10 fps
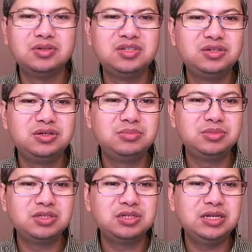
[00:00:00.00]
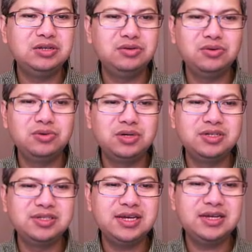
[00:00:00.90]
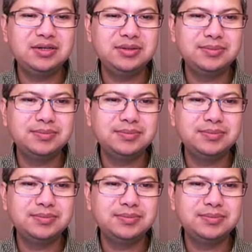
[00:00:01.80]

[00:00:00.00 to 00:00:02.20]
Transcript: or terms that you don't understand.